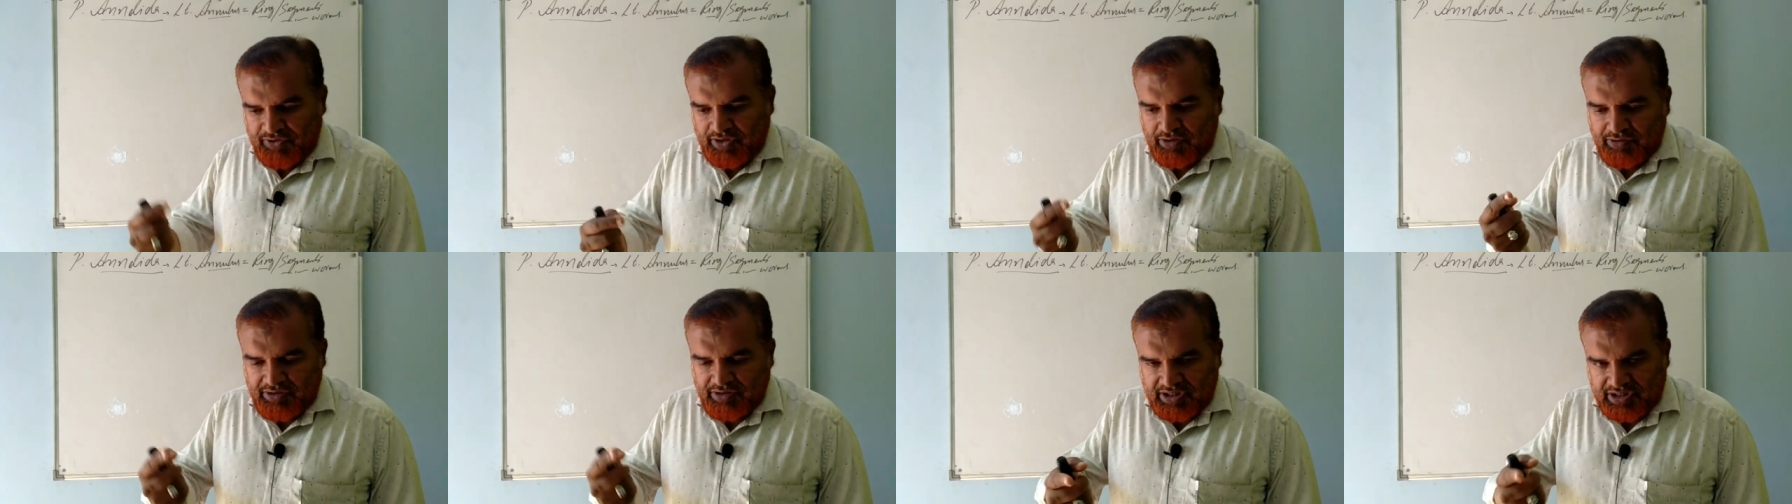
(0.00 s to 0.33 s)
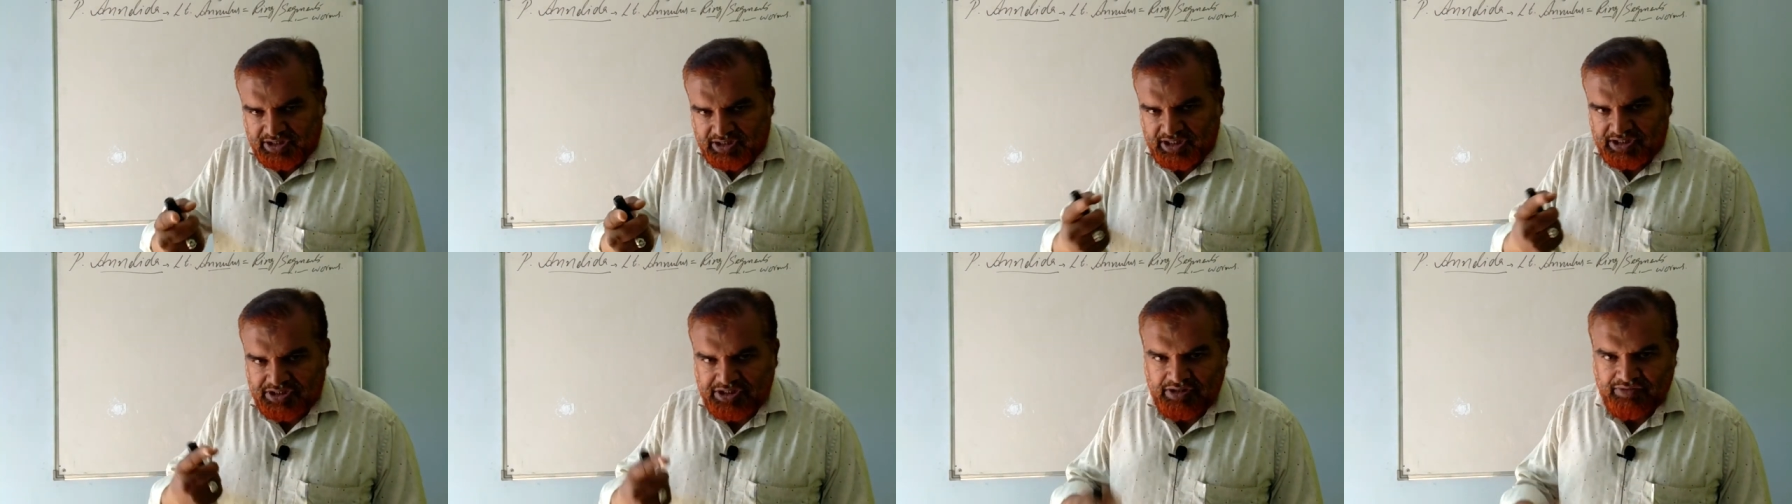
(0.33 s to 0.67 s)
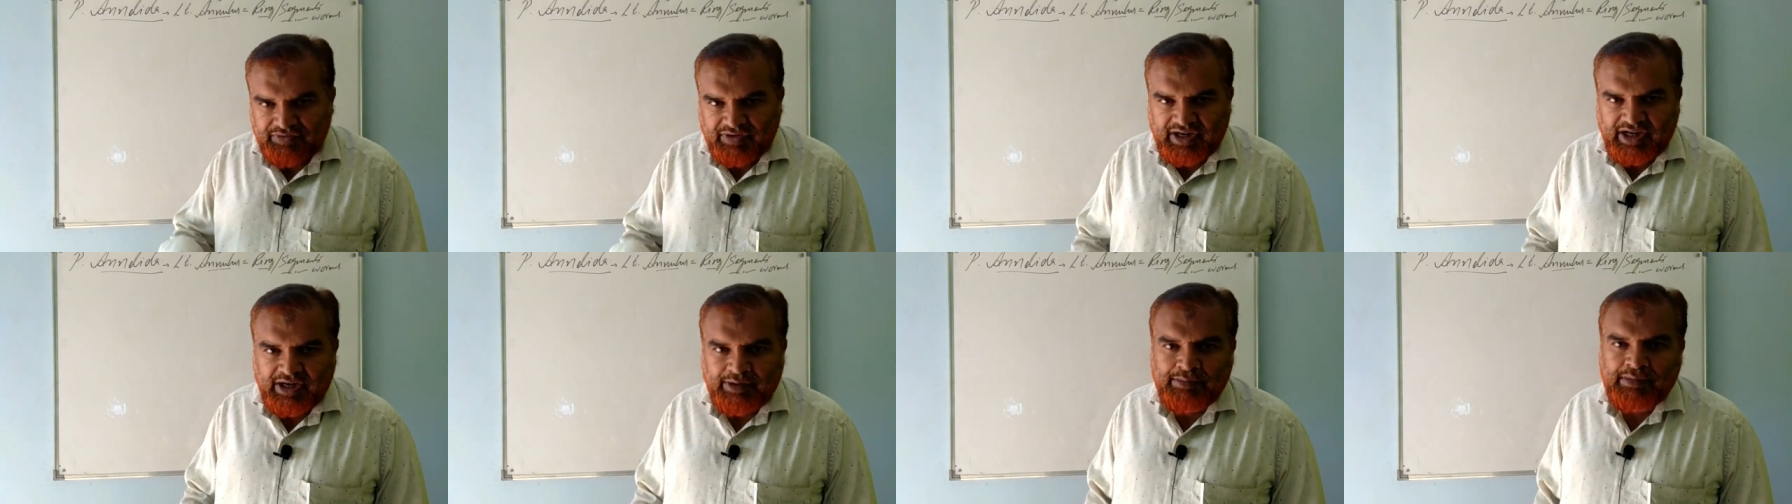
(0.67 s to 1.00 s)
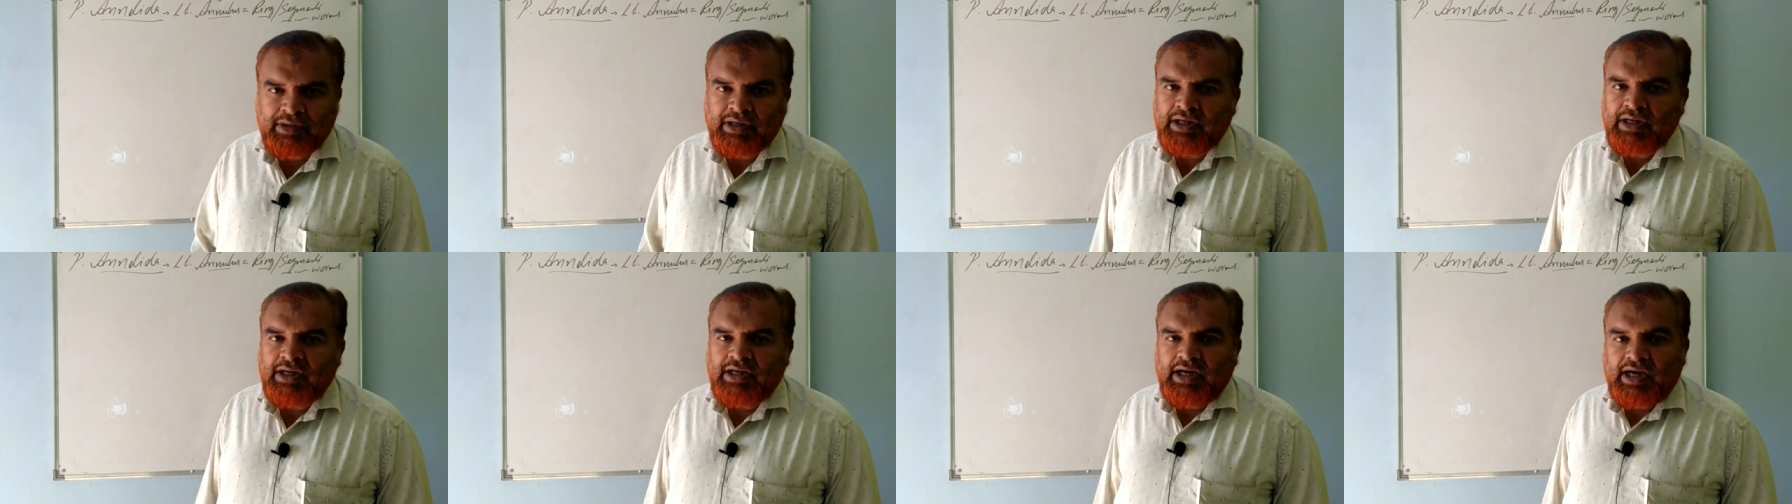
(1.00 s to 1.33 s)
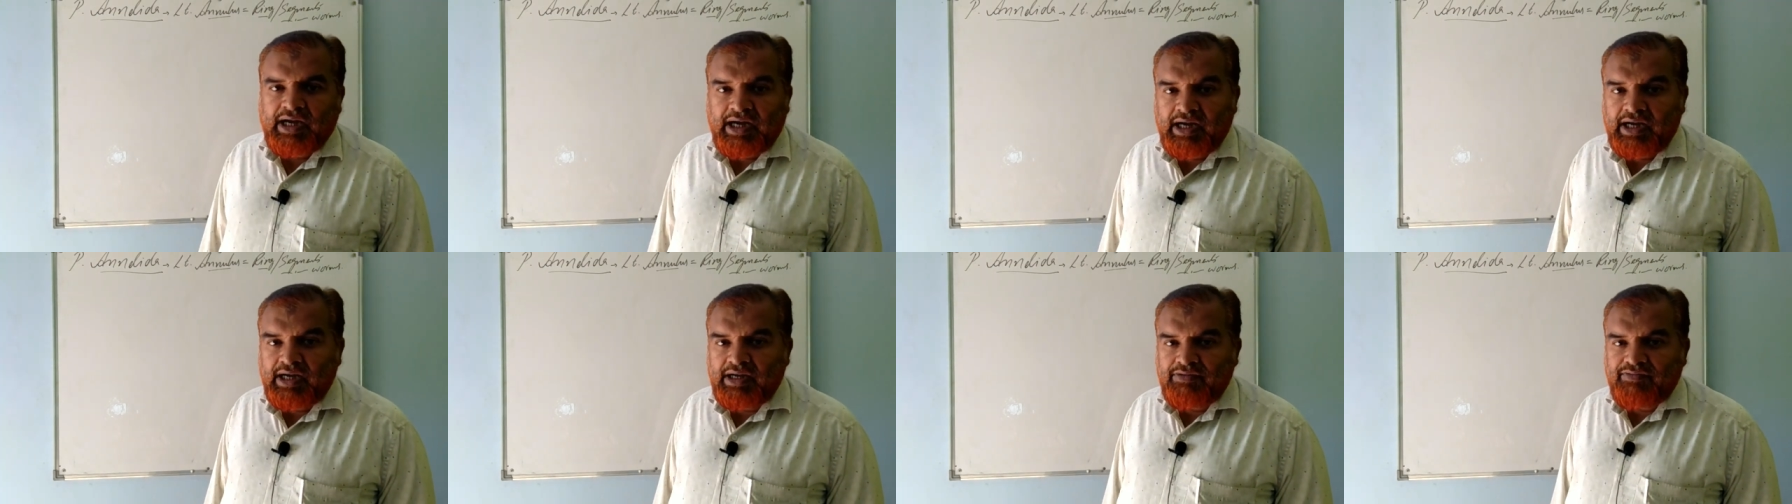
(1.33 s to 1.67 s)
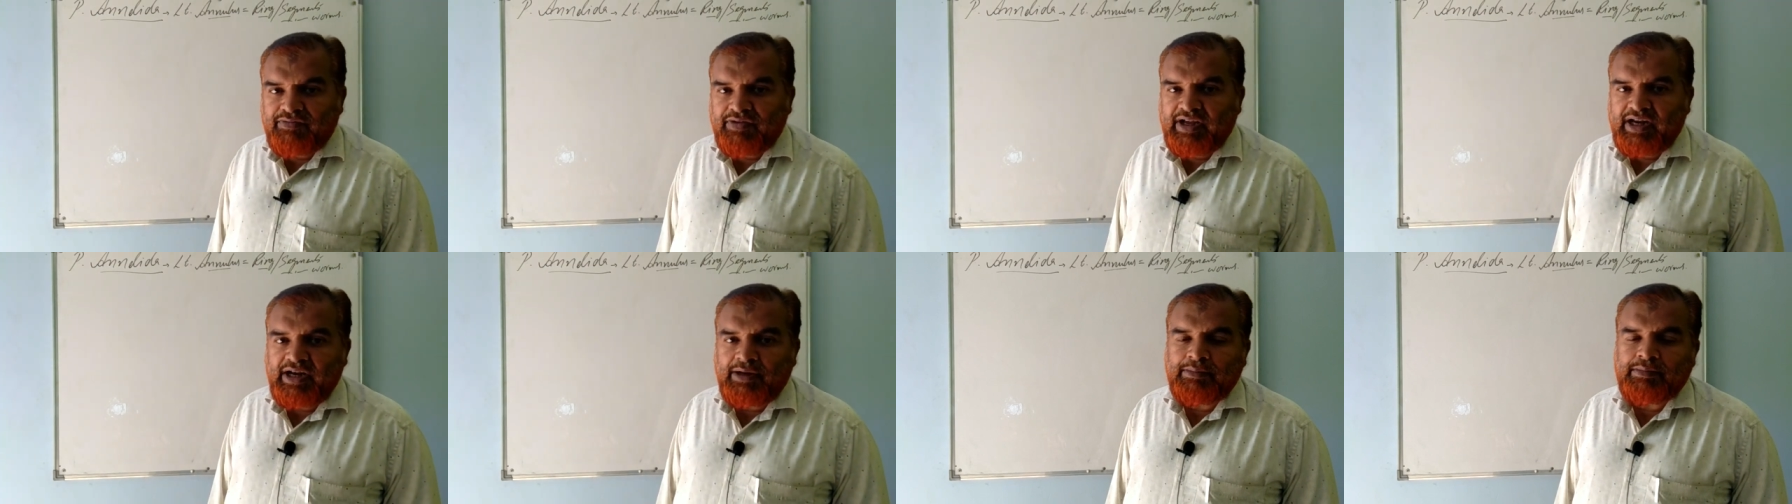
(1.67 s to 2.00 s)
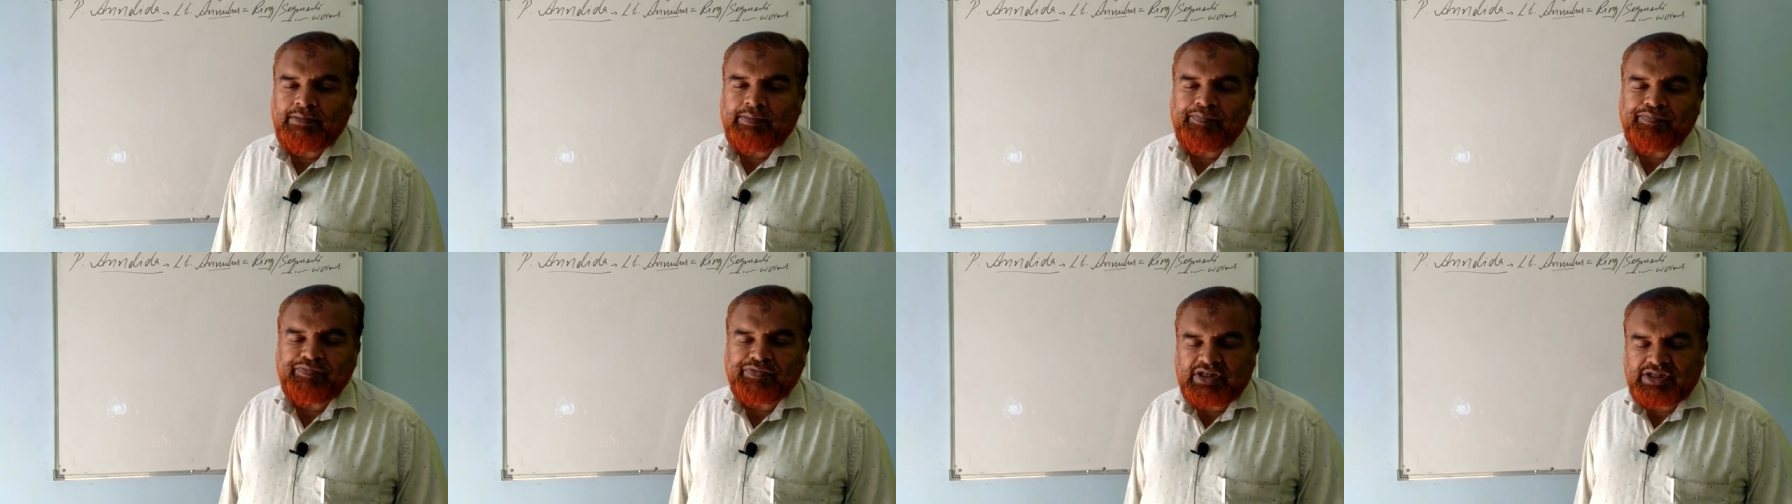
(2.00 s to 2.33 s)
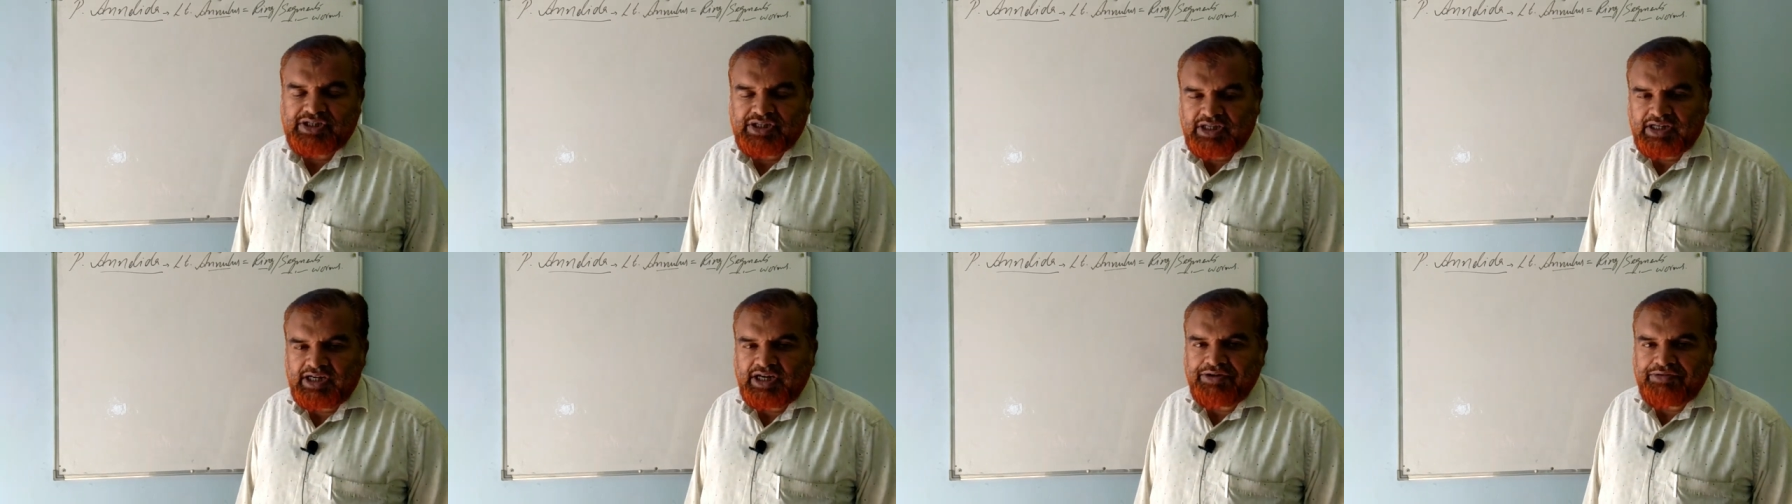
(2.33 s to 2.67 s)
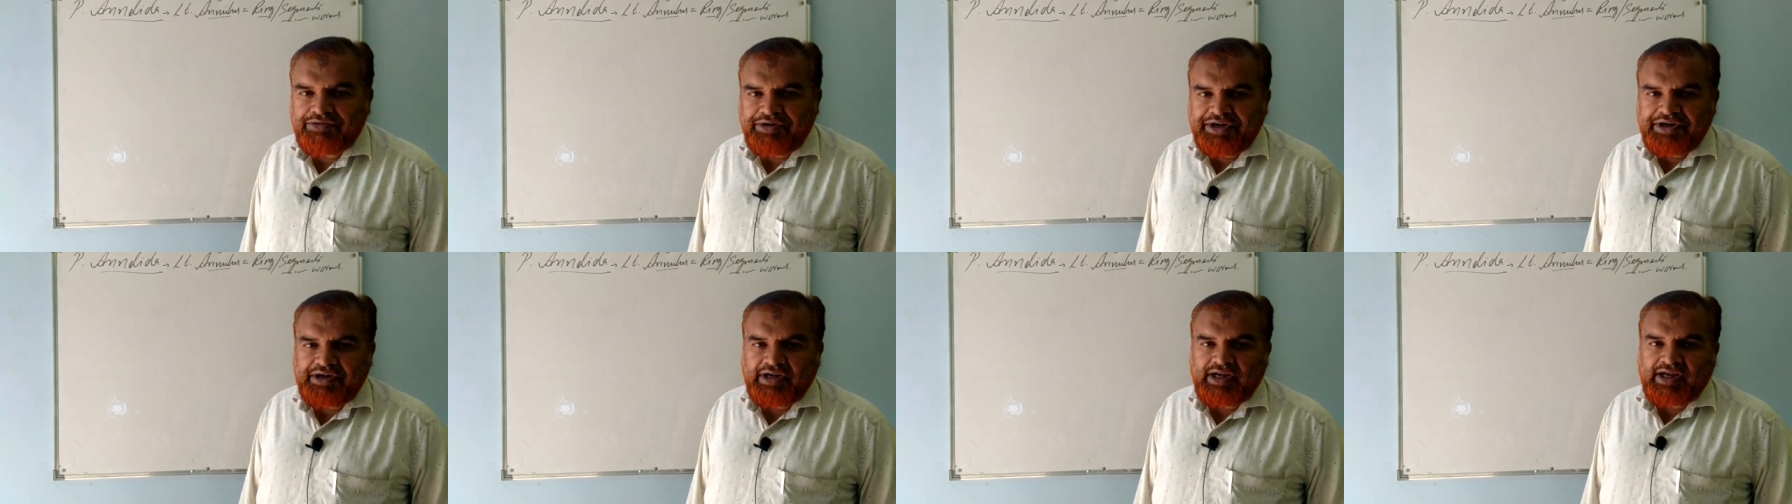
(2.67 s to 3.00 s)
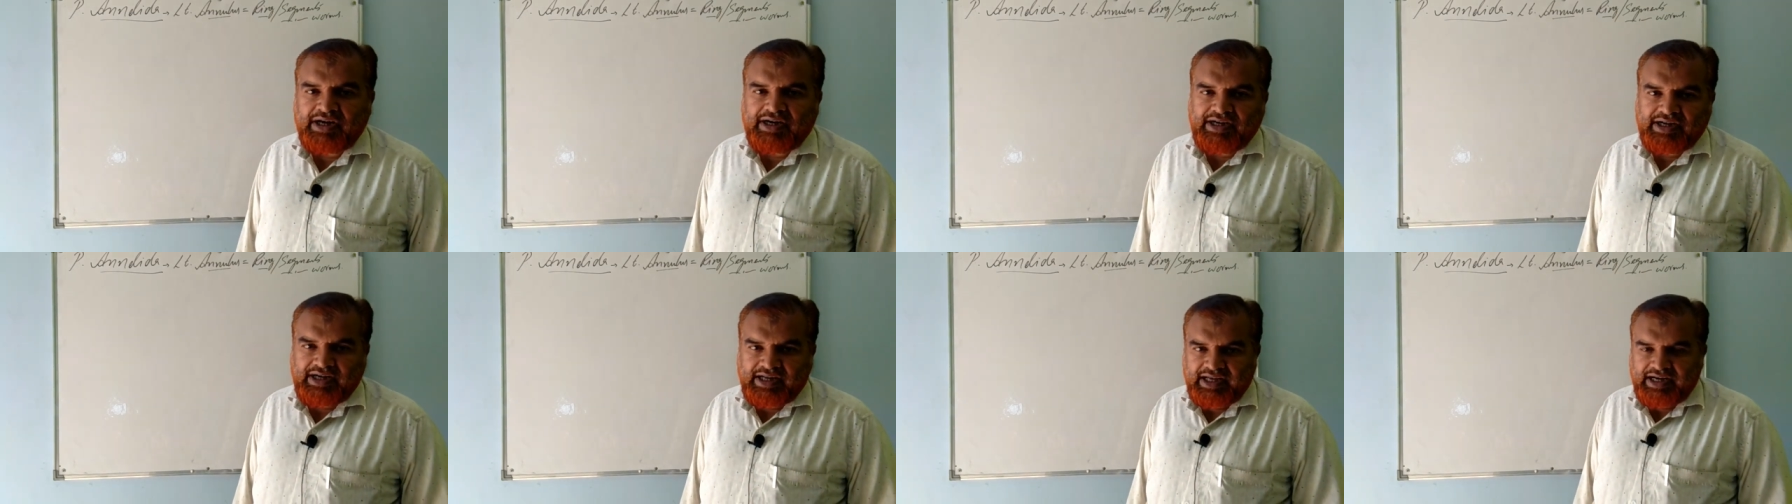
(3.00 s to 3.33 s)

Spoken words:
We have discussed in phylum Coelenterata,